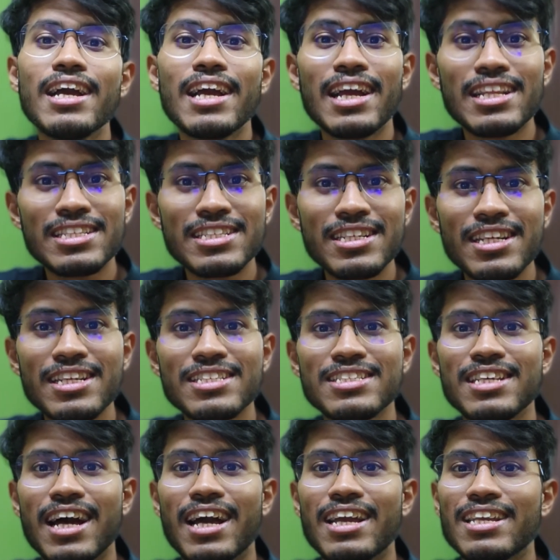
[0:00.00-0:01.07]
engineering
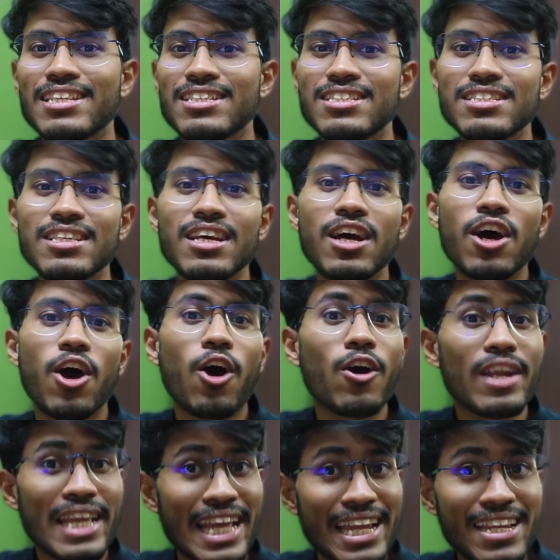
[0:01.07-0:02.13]
science, or
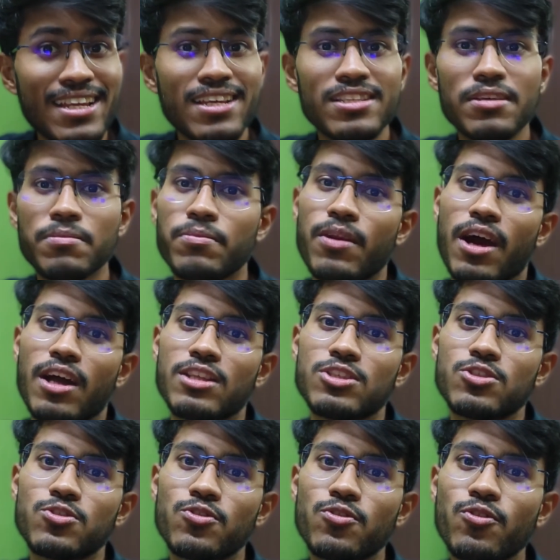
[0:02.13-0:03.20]
any other
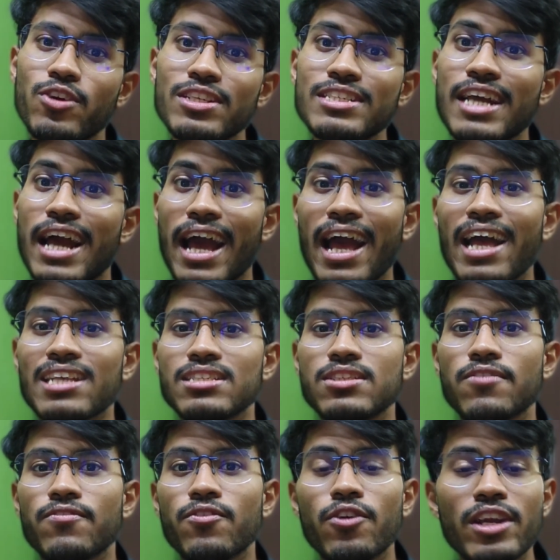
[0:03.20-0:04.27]
branch which has
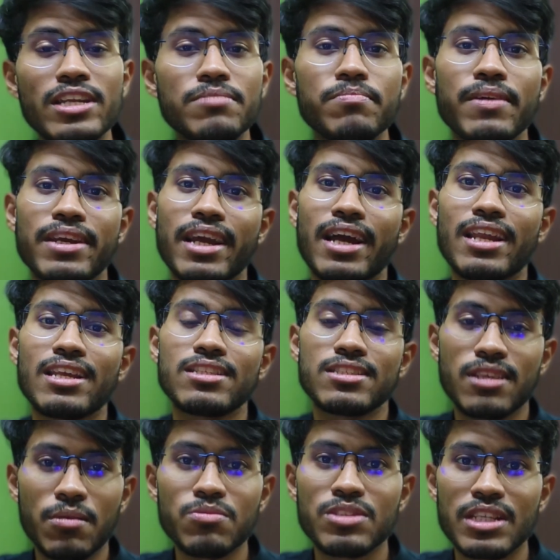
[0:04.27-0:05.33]
the fluid mechanics
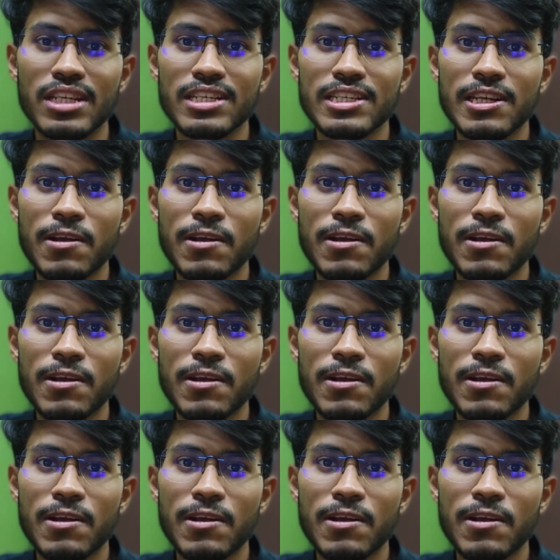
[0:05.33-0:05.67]
subject,